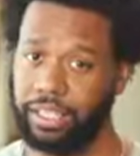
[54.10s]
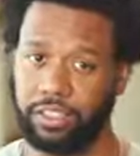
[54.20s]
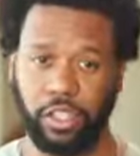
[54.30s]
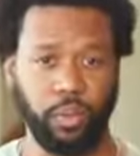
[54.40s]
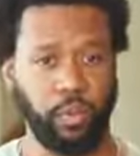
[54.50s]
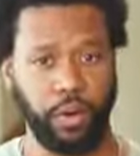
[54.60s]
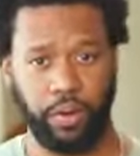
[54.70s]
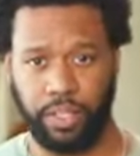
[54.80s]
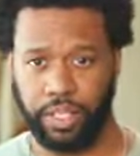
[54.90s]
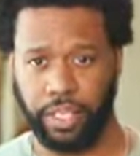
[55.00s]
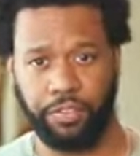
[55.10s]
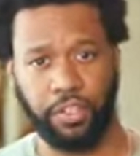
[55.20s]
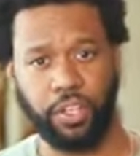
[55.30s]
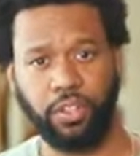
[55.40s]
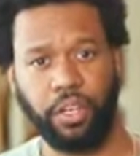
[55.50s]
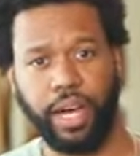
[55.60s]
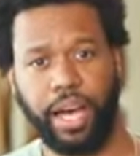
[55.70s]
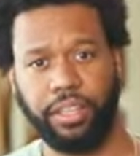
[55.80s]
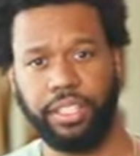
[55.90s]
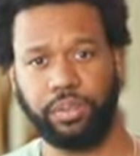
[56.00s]
Don't worry if you don't know
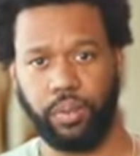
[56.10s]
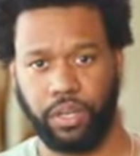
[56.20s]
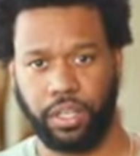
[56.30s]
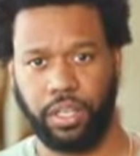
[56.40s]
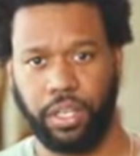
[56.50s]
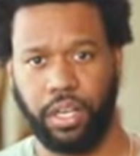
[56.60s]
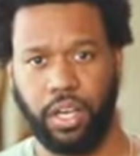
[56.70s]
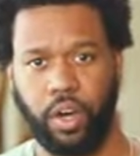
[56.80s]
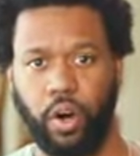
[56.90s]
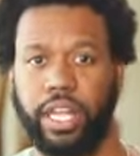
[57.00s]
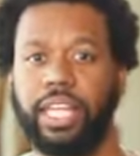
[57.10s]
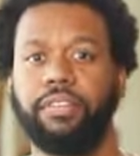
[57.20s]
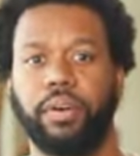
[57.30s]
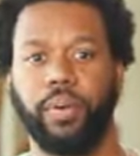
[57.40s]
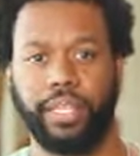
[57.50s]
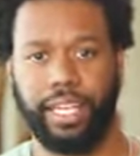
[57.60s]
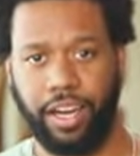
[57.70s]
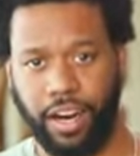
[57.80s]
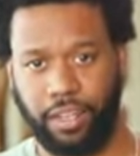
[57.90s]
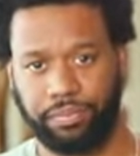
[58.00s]
how these work, or even what they
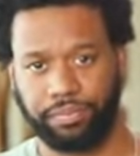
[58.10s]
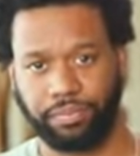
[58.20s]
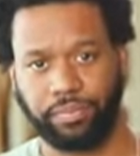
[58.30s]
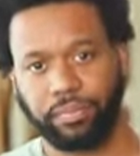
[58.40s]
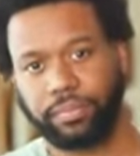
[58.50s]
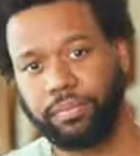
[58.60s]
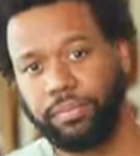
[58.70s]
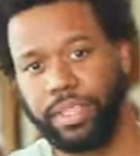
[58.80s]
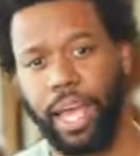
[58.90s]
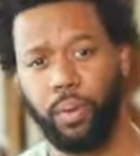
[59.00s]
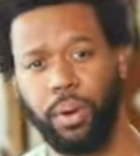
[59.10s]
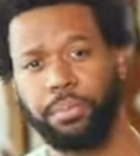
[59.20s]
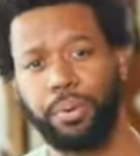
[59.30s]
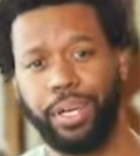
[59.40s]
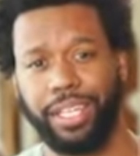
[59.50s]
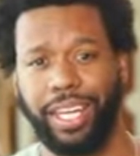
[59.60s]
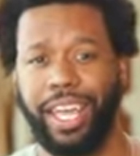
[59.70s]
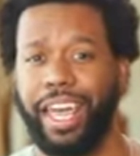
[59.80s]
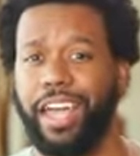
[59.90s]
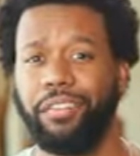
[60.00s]
are. At one point,
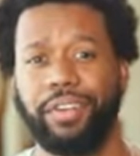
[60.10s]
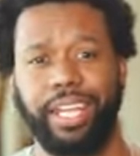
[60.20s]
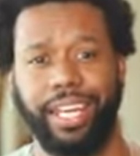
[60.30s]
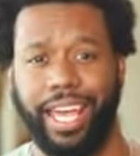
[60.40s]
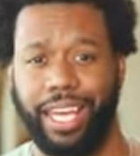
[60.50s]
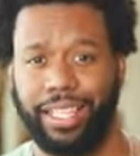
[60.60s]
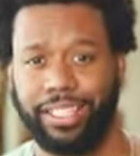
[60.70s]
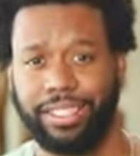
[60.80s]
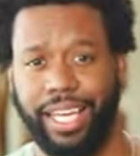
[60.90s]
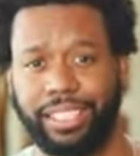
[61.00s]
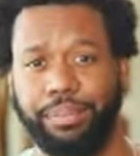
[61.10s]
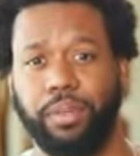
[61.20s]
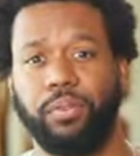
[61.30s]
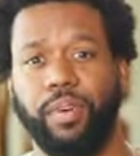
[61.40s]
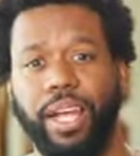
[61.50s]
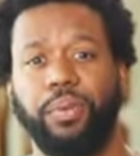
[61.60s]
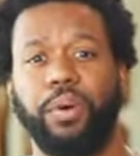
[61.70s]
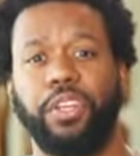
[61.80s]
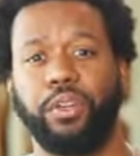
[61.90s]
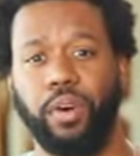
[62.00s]
every data analyst has been right where
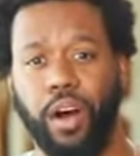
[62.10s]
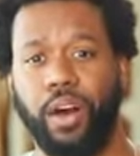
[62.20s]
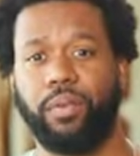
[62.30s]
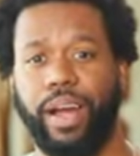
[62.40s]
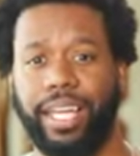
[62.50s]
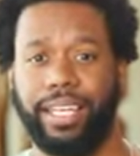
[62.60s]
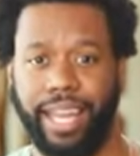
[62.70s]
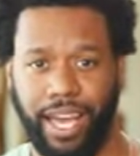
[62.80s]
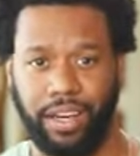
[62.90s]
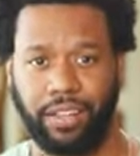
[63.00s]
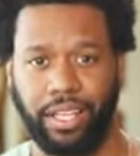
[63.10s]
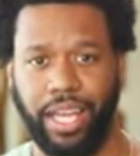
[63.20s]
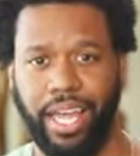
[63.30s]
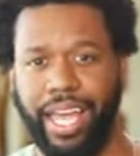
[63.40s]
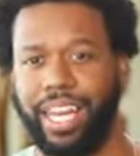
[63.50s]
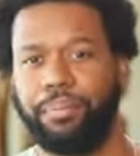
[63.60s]
you are right now, and they